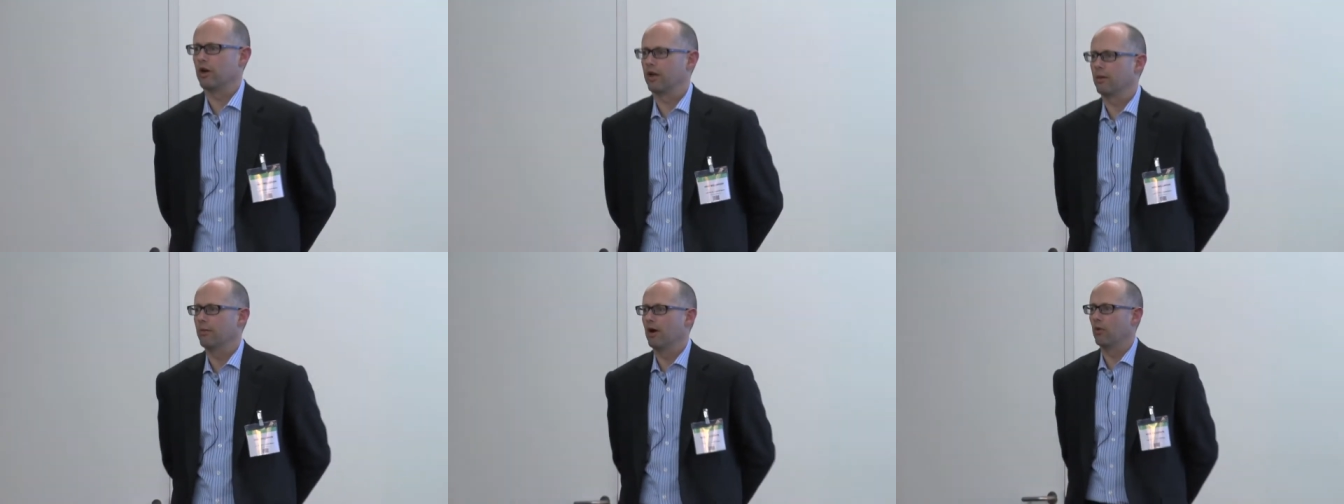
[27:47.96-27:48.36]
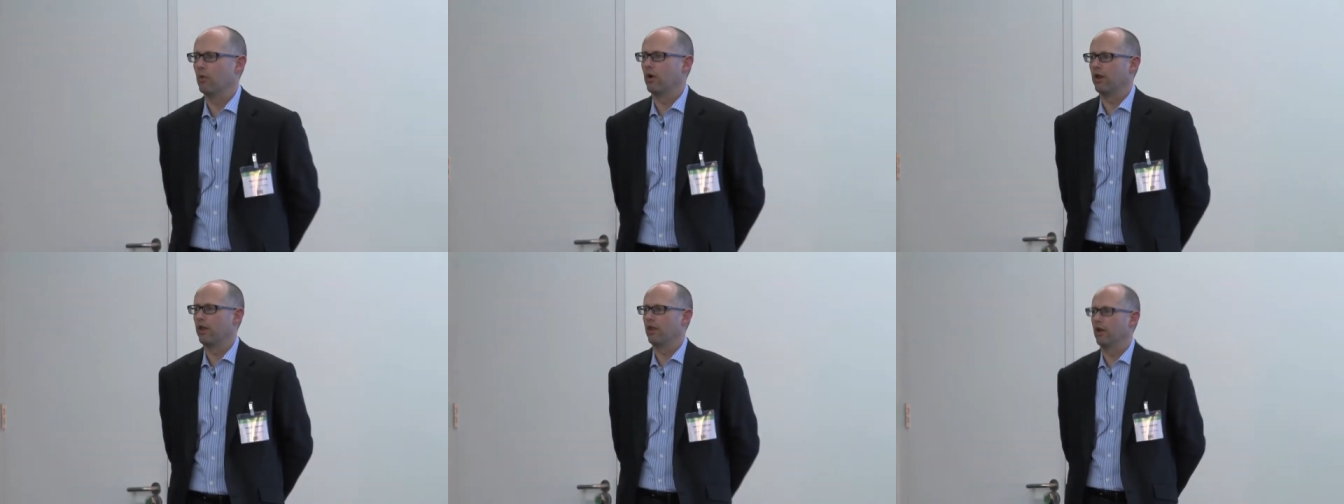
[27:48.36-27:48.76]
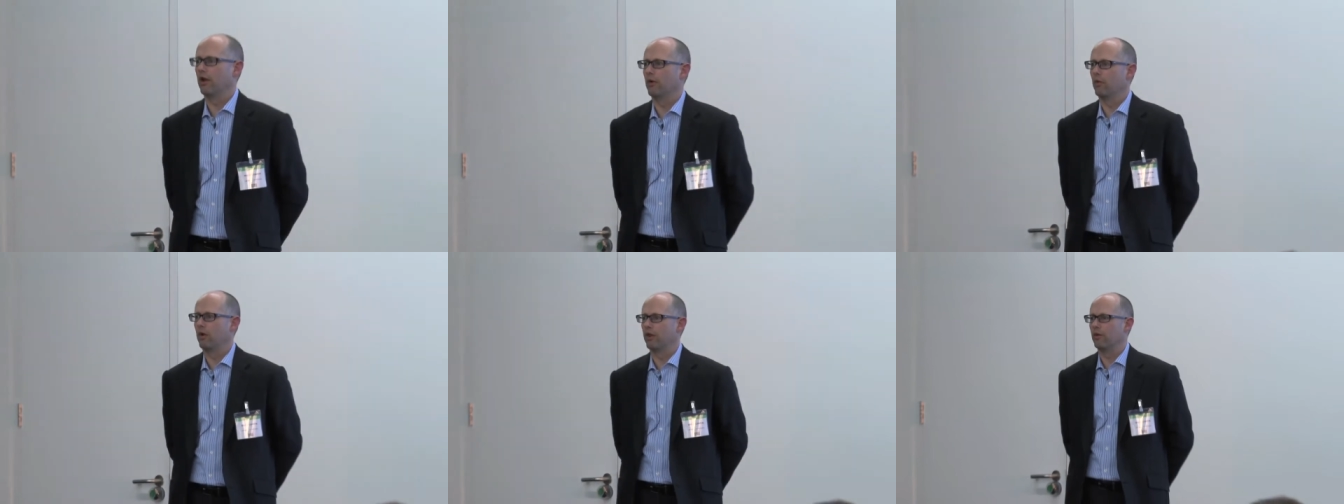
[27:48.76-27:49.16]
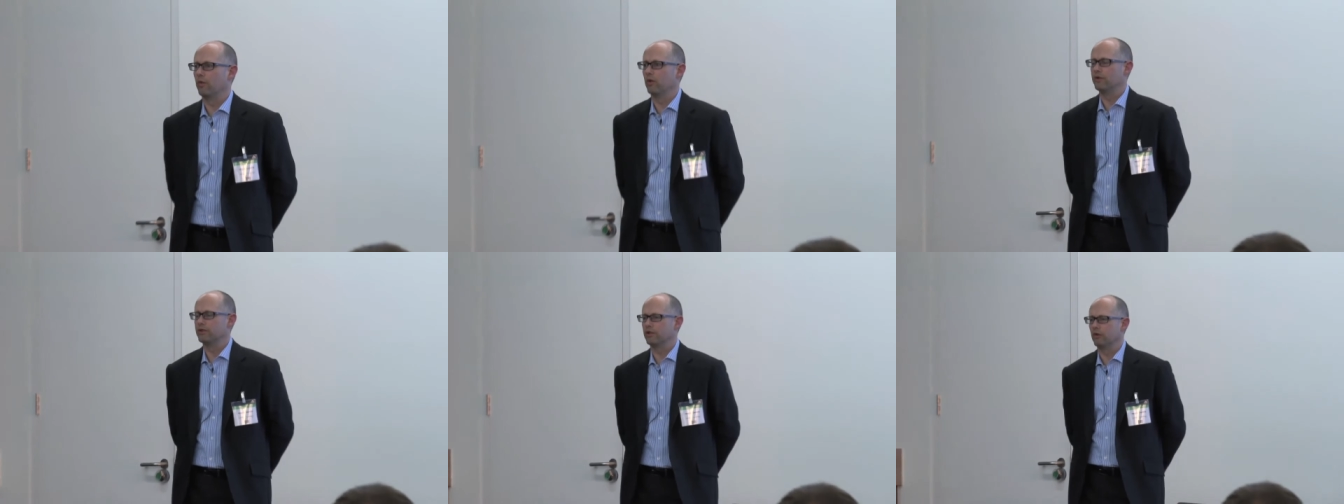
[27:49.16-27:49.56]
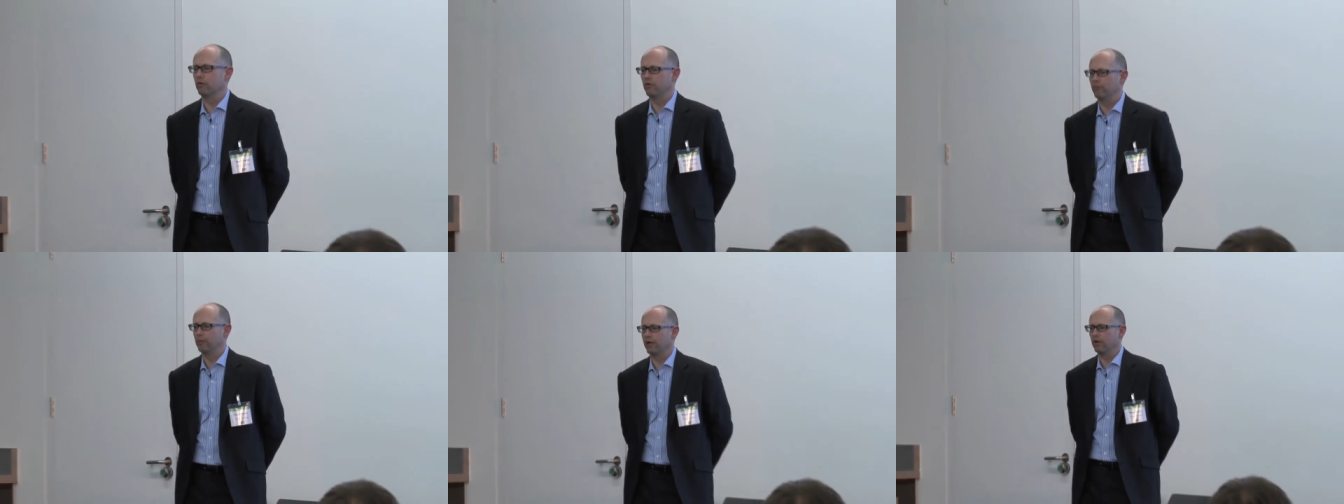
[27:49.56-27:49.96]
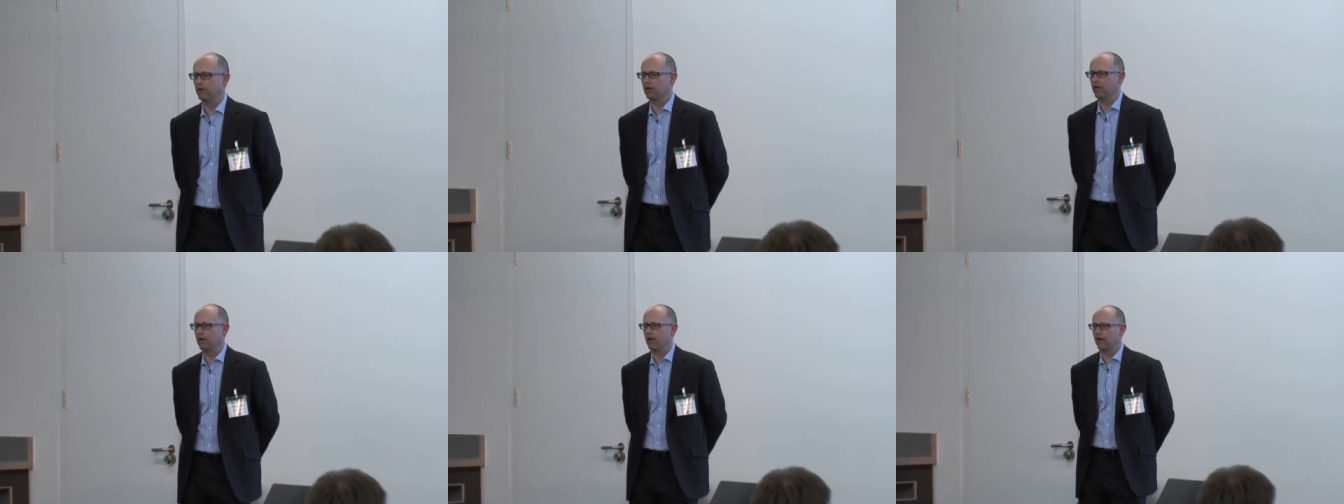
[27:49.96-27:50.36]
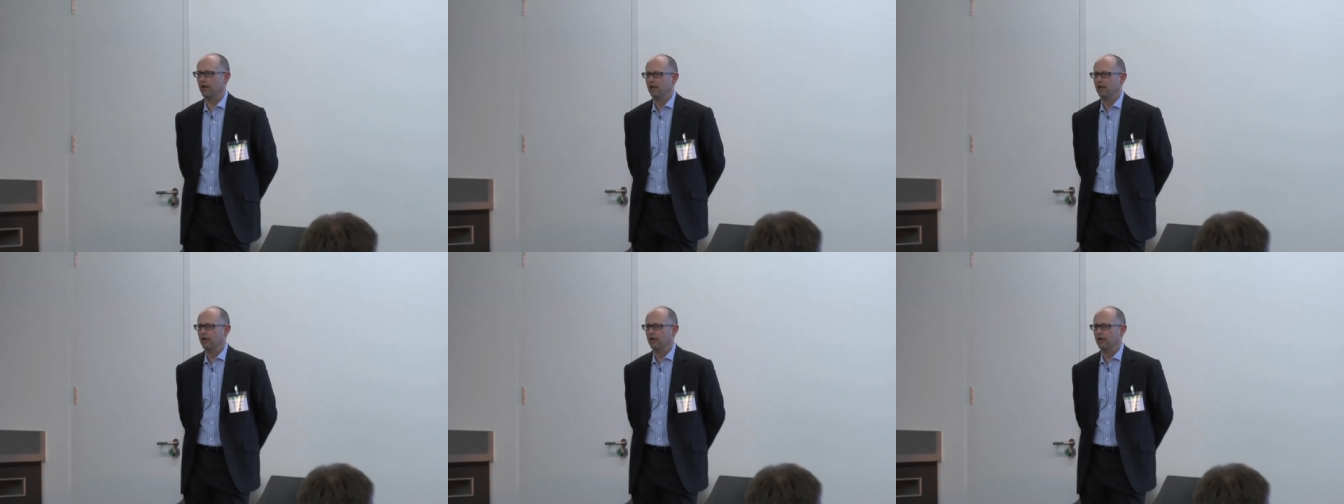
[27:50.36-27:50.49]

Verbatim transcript: we're talking about, one of the, one of the ones that we've been looking